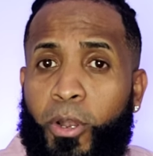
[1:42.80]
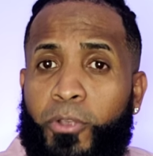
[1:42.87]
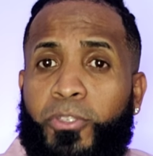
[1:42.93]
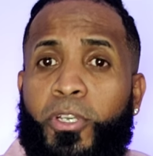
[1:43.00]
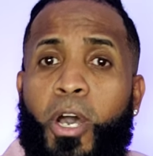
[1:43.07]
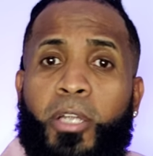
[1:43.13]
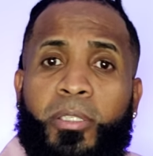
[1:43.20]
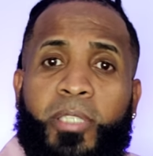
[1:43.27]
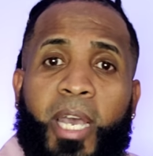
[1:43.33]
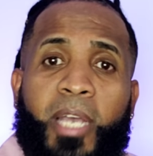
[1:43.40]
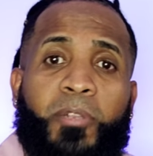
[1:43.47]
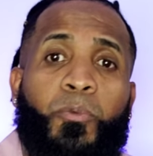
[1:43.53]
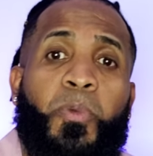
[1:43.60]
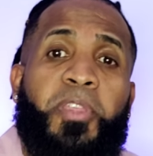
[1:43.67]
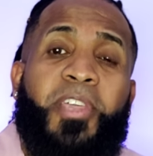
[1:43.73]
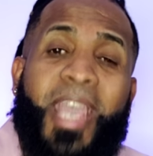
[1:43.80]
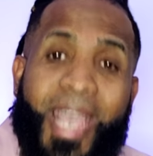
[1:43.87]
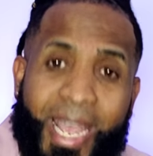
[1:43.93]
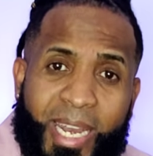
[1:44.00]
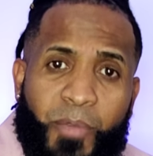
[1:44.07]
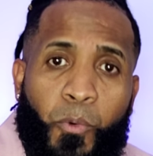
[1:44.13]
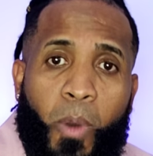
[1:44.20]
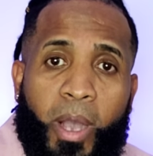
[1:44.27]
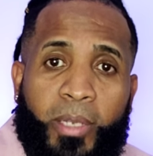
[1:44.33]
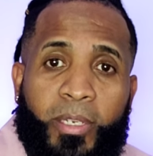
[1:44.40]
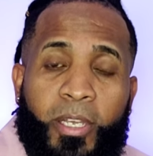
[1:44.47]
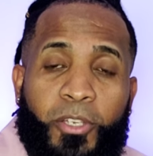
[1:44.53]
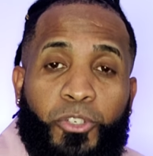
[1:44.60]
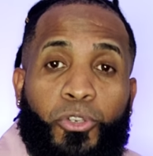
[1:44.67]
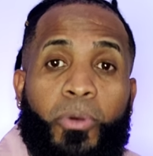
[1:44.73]
close contact with
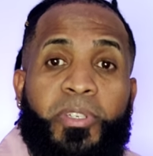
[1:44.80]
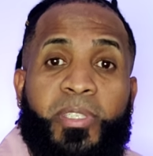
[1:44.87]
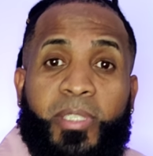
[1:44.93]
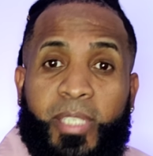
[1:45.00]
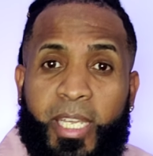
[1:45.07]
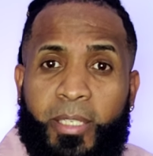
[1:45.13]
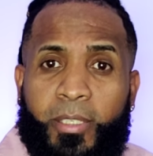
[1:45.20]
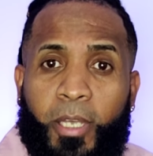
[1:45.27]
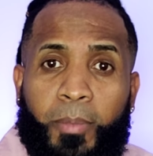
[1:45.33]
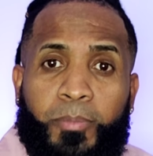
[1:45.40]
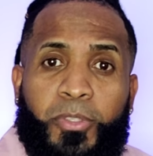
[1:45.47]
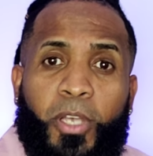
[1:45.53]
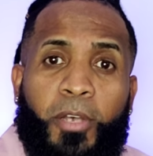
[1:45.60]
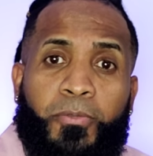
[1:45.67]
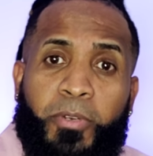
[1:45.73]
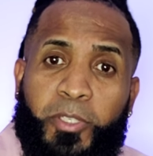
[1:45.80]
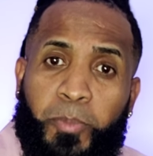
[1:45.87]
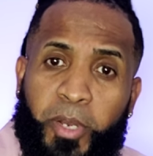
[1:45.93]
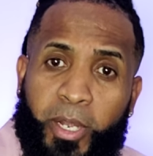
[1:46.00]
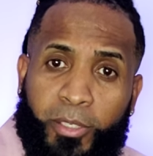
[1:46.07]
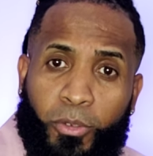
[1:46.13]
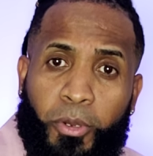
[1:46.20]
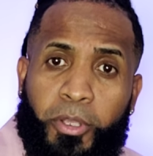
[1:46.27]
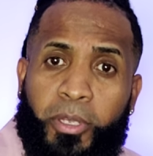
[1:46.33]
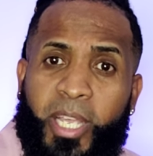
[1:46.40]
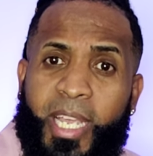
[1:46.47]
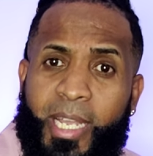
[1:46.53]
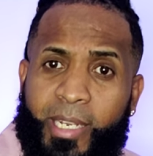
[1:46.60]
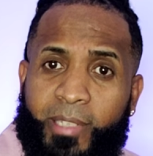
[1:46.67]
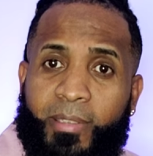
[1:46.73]
anyone showing symptoms of respiratory
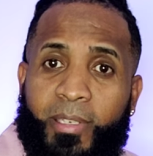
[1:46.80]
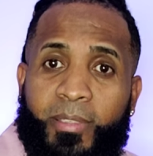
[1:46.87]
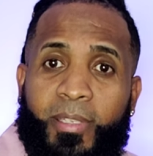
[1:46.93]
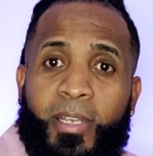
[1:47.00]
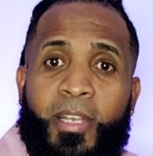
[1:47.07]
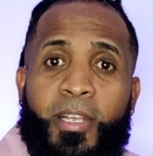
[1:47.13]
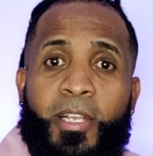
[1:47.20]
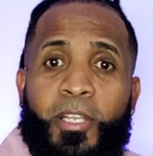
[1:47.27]
illnesses